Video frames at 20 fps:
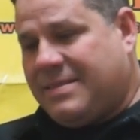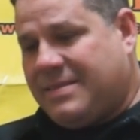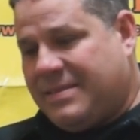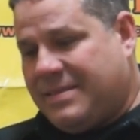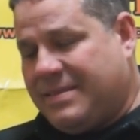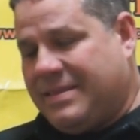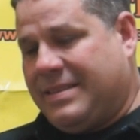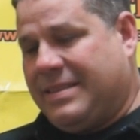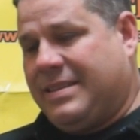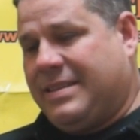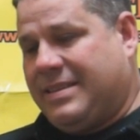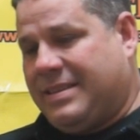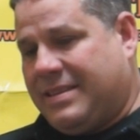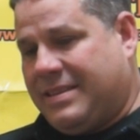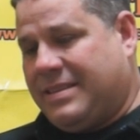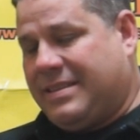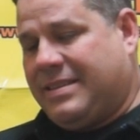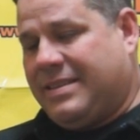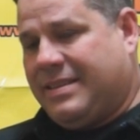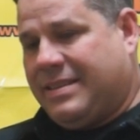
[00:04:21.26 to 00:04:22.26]

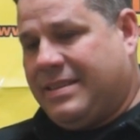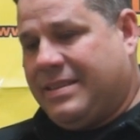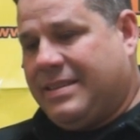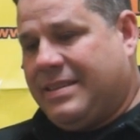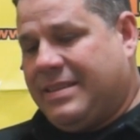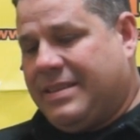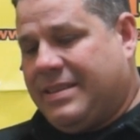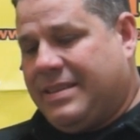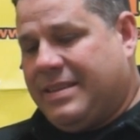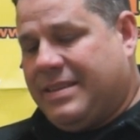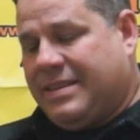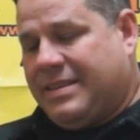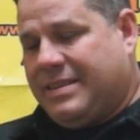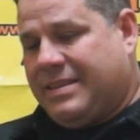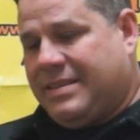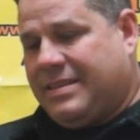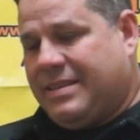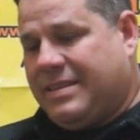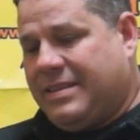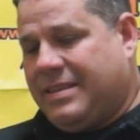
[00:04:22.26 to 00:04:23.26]

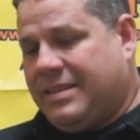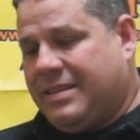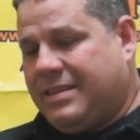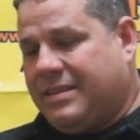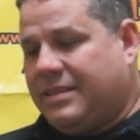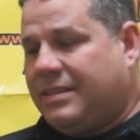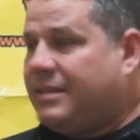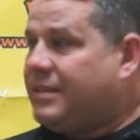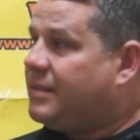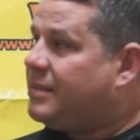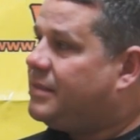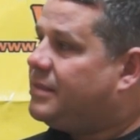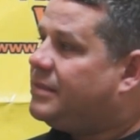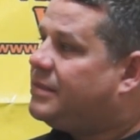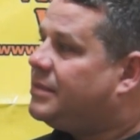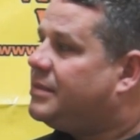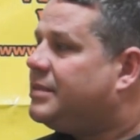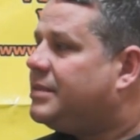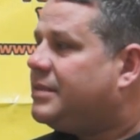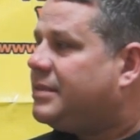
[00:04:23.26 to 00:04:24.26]

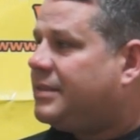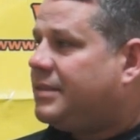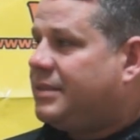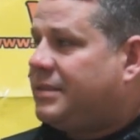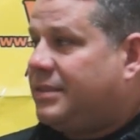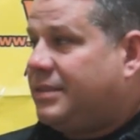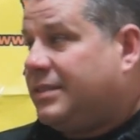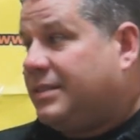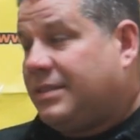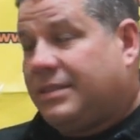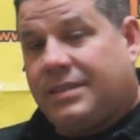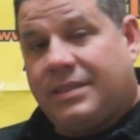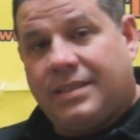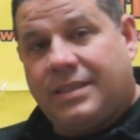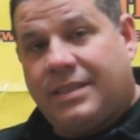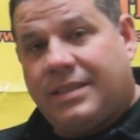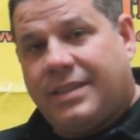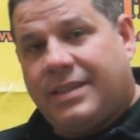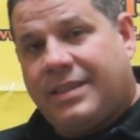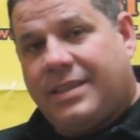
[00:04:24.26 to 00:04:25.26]

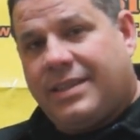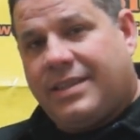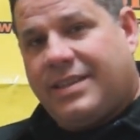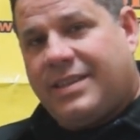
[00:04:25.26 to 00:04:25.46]
No words are spoken by the person on screen.